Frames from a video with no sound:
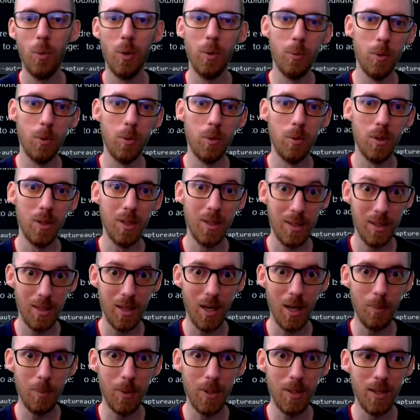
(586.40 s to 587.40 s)
We will
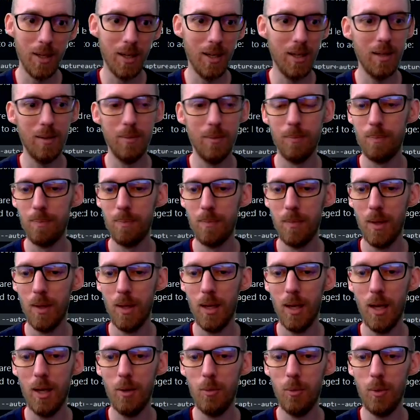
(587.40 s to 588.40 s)
copy that
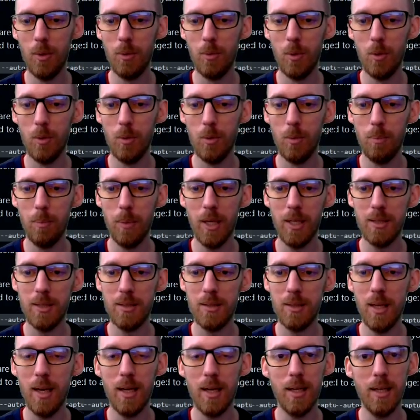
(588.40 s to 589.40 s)
and we will
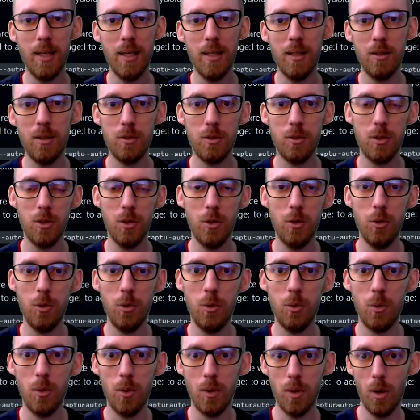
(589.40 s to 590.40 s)
paste that
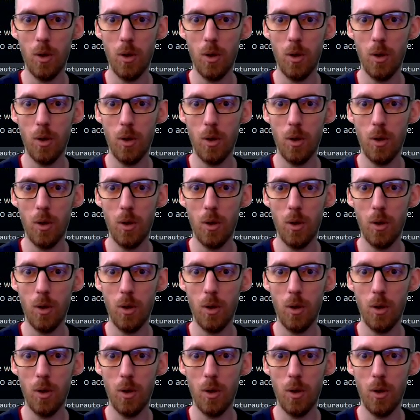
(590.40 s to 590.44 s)
into